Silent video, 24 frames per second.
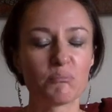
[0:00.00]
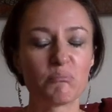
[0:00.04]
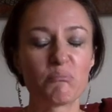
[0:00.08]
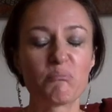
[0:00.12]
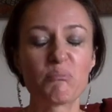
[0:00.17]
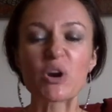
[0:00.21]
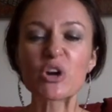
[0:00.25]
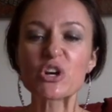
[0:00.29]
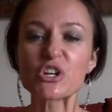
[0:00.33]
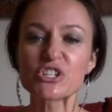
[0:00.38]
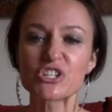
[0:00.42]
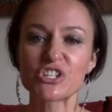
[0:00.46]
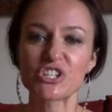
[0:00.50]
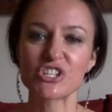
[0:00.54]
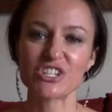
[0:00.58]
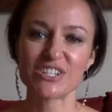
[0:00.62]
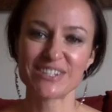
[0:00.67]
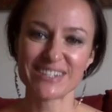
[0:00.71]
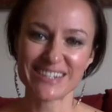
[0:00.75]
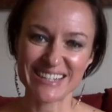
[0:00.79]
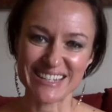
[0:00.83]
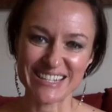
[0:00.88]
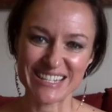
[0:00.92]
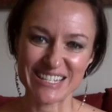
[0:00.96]

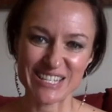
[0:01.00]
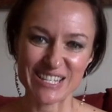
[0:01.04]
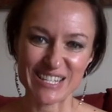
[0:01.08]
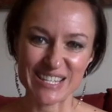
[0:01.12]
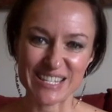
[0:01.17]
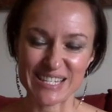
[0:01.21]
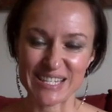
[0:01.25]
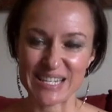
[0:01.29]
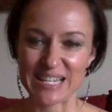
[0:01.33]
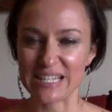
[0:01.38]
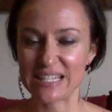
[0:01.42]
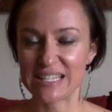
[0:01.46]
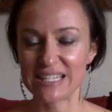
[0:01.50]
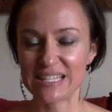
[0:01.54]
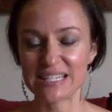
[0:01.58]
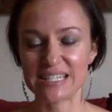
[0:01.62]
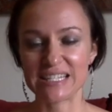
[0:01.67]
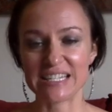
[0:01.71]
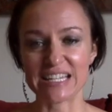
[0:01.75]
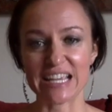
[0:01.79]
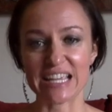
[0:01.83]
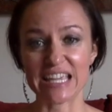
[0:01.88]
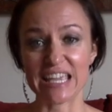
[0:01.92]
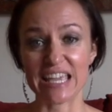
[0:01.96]
burst into this next
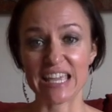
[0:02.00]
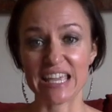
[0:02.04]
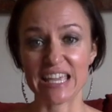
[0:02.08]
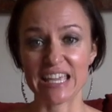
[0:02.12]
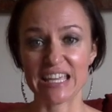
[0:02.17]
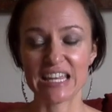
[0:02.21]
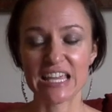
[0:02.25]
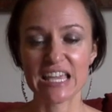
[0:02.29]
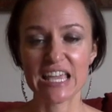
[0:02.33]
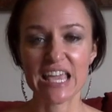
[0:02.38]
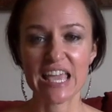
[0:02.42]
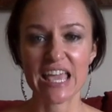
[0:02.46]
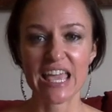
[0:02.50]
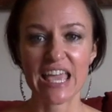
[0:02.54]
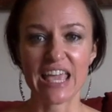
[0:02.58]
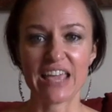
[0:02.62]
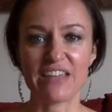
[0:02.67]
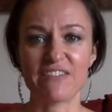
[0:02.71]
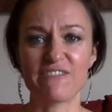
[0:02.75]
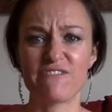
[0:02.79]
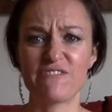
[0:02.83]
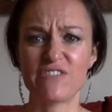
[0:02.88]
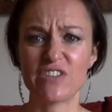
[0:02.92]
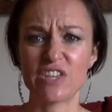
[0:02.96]
decade
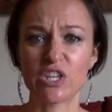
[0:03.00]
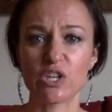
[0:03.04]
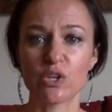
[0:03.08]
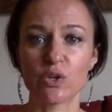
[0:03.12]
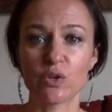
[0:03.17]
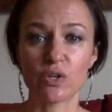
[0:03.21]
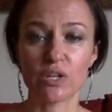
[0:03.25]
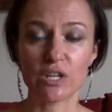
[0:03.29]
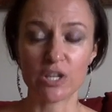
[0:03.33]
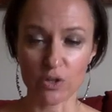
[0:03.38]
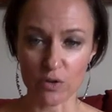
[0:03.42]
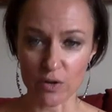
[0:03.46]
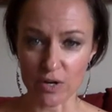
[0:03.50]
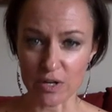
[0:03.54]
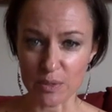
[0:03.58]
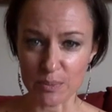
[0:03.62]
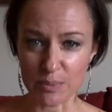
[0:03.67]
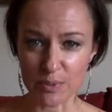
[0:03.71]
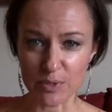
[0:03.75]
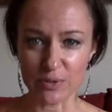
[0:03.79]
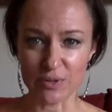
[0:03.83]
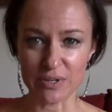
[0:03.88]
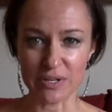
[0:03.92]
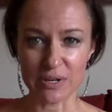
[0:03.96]
and feel
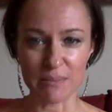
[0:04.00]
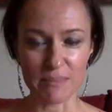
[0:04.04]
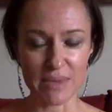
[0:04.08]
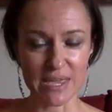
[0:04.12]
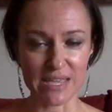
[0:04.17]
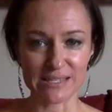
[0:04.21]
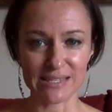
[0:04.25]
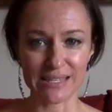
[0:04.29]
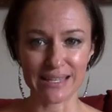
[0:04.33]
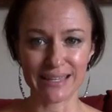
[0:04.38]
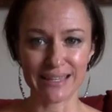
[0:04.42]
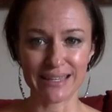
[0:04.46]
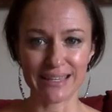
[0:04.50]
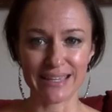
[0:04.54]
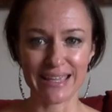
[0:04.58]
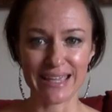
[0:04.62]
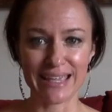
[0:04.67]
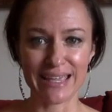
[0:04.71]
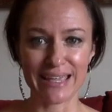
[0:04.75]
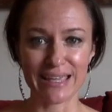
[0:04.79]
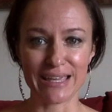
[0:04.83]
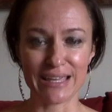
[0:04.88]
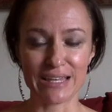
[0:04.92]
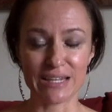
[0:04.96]
incredible and amazing,
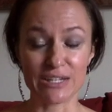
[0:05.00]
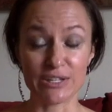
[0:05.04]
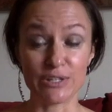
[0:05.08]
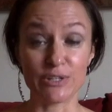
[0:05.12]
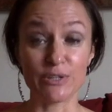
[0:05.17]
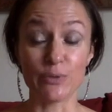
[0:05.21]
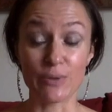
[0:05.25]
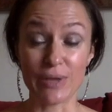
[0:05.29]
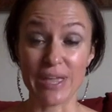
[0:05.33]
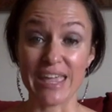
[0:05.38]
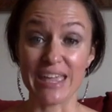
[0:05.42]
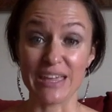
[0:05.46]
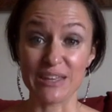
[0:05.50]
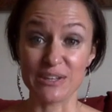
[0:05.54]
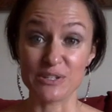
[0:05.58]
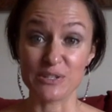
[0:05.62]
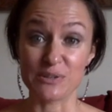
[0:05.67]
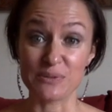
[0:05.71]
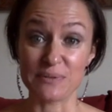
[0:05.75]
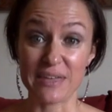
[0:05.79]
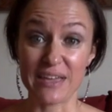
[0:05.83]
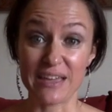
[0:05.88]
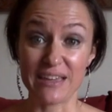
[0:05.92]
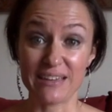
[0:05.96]
and you can do
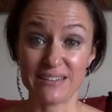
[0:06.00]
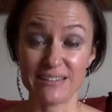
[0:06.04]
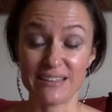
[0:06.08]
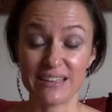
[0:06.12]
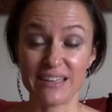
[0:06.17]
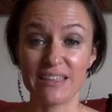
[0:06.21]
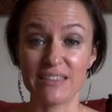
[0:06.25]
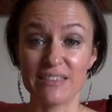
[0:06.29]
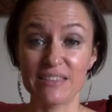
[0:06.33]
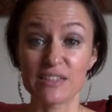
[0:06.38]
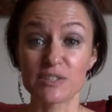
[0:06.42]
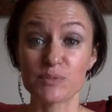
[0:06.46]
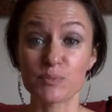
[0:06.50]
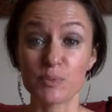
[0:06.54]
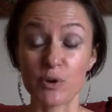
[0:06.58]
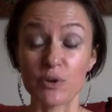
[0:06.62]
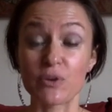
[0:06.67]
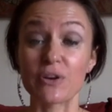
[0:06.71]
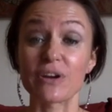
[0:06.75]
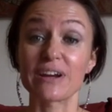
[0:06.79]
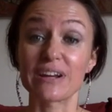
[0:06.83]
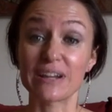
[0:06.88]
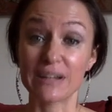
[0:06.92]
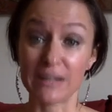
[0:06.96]
that, and this
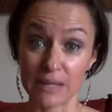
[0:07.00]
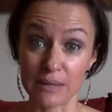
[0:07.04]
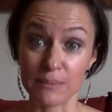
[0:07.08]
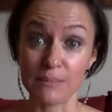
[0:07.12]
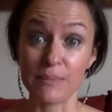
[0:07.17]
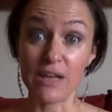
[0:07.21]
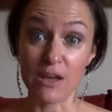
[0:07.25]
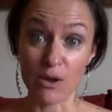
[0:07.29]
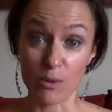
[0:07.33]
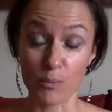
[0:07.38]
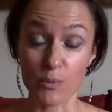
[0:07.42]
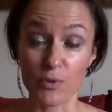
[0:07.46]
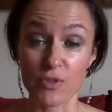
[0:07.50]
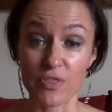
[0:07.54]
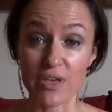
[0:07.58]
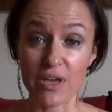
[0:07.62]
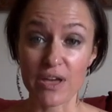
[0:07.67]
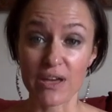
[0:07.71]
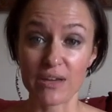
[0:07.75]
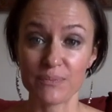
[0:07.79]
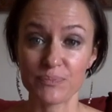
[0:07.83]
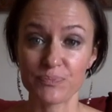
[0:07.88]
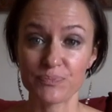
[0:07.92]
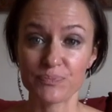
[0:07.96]
program can help with
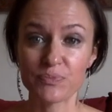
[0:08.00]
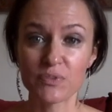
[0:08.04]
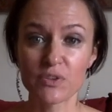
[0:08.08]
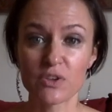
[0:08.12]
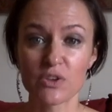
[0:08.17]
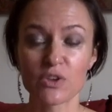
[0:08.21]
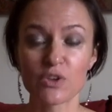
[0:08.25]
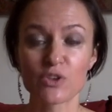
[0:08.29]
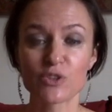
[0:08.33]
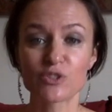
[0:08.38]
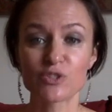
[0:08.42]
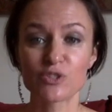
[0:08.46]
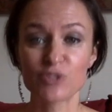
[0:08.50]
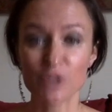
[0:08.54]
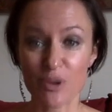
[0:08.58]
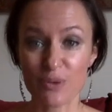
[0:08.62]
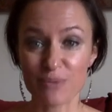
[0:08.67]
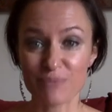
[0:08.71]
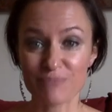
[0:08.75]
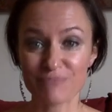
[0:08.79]
that. So